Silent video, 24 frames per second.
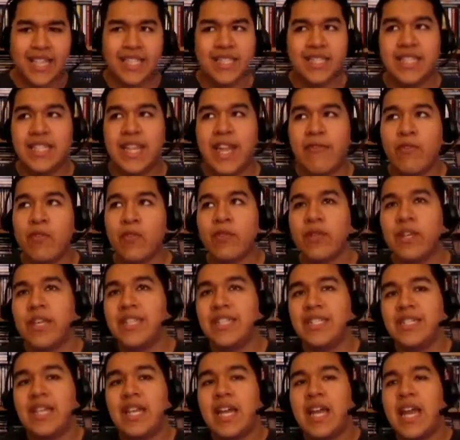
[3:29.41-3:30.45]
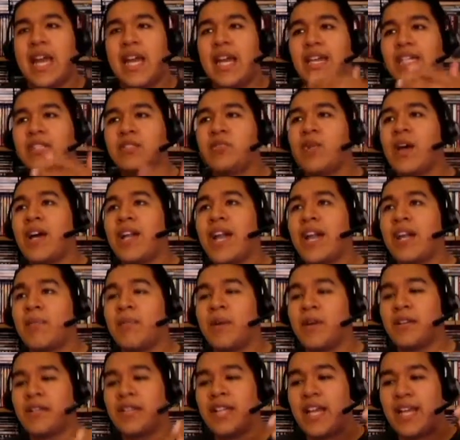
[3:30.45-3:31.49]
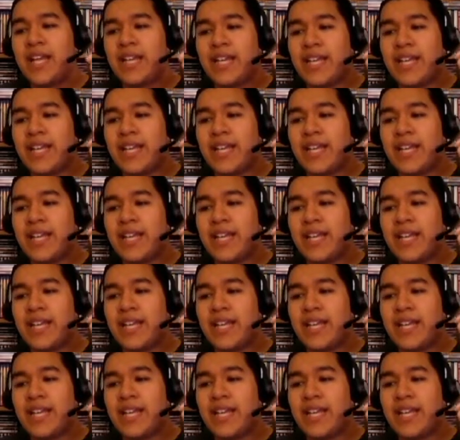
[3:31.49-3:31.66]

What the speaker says: Here's what I like about that.